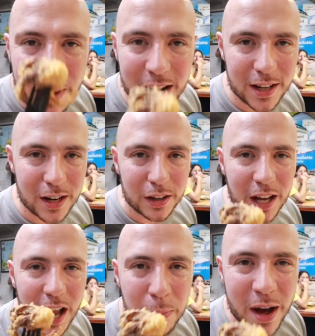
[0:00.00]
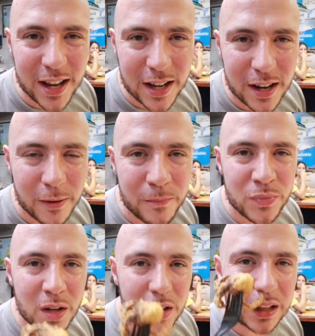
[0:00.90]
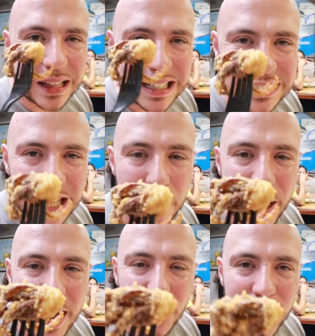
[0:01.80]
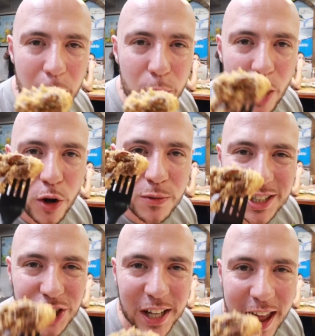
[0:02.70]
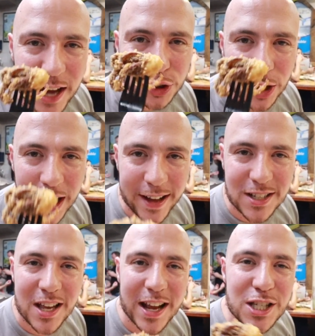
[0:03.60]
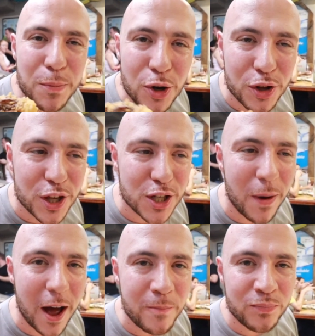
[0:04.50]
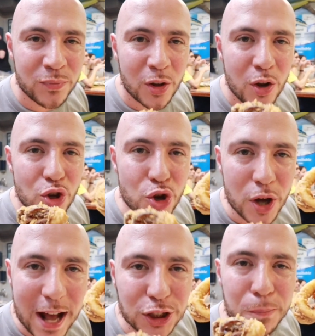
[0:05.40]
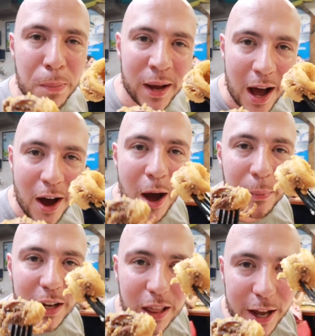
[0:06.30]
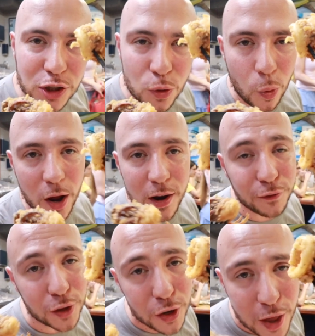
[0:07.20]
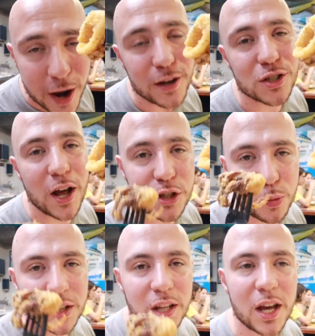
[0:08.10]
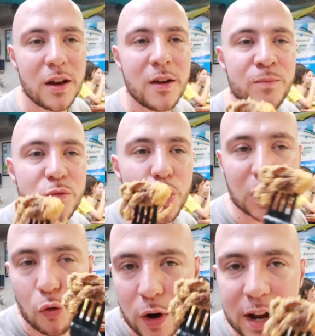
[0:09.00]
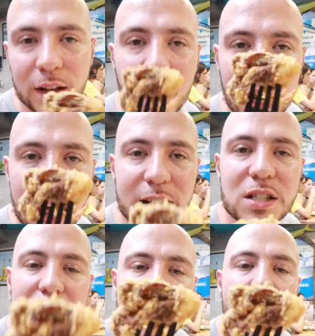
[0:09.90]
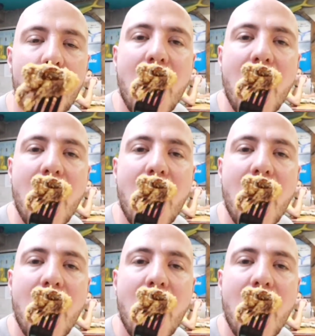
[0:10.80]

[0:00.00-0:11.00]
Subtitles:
Calamari here, the calamari here. Let's take a bite, look at that. We always make sure to get extra legs. That's the beauty of this spot. You can actually pick out how many legs you want if they're there. So that's what we did. We got the ring, the legs, let's go.